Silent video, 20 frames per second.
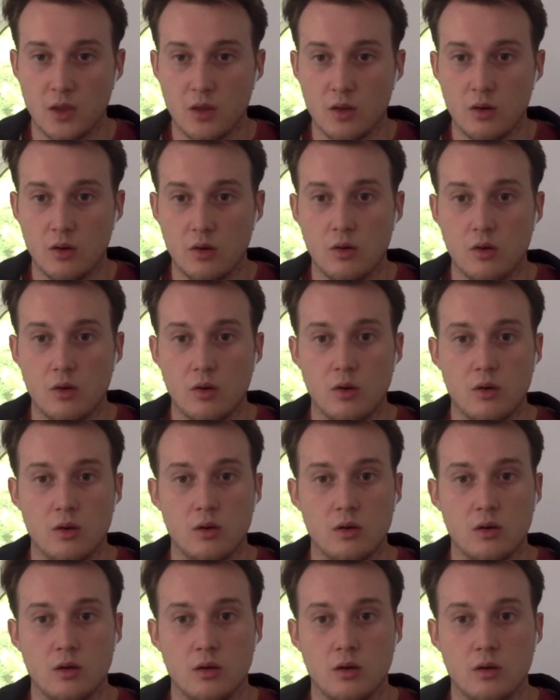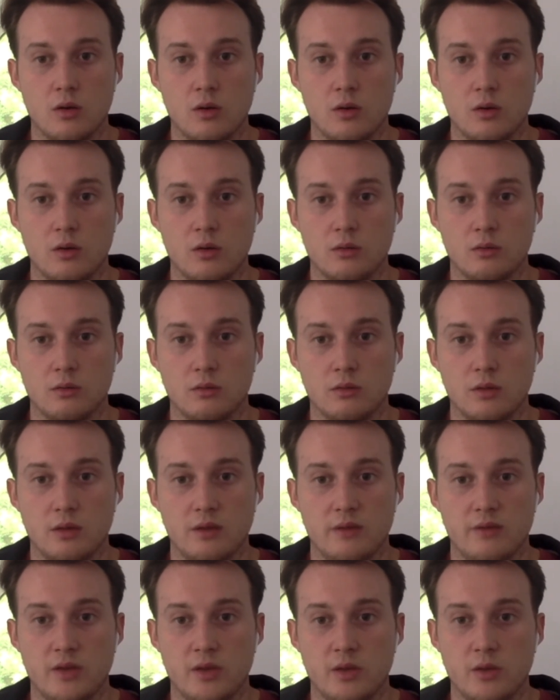or
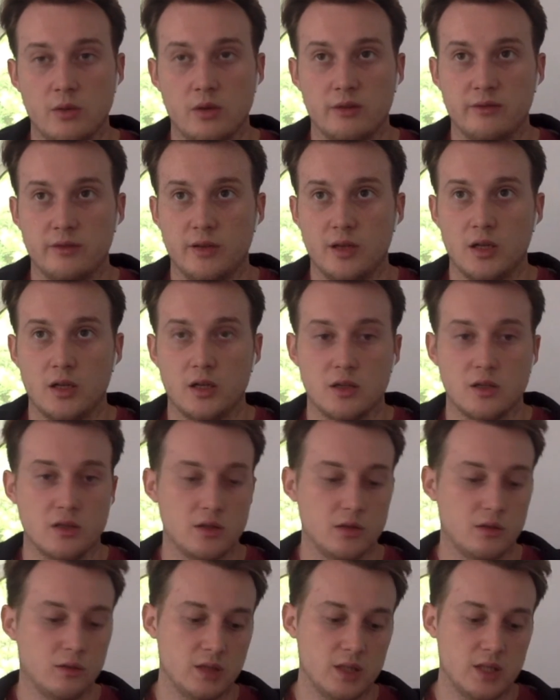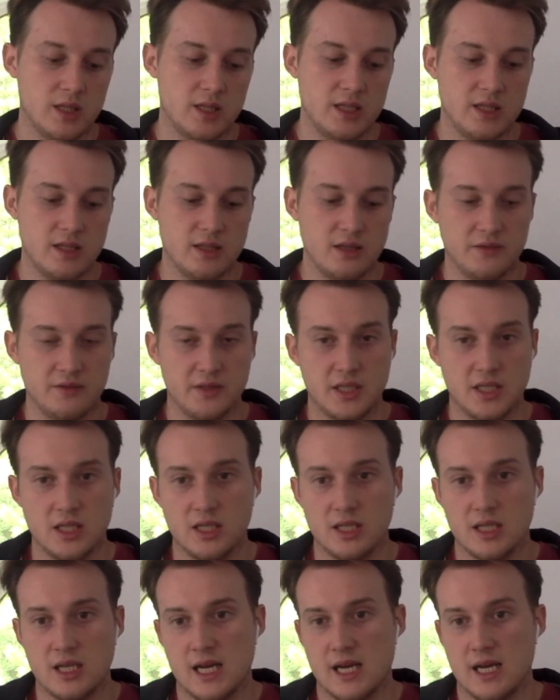if you offer consultancy services
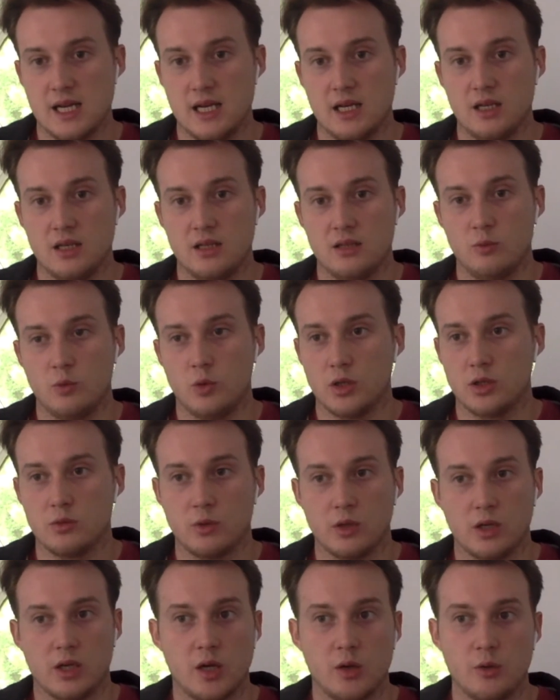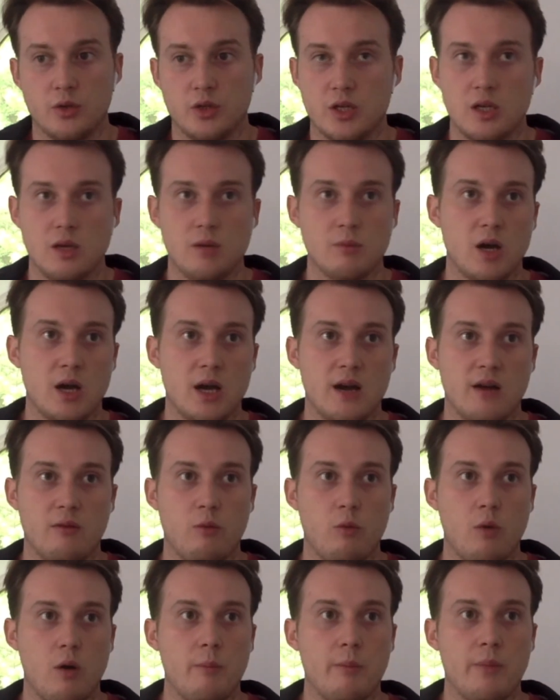and one-to-one coaching, you might have
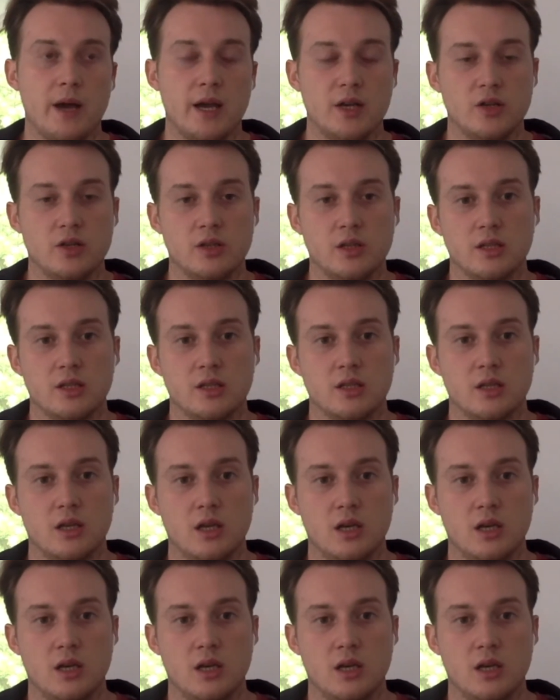one page that's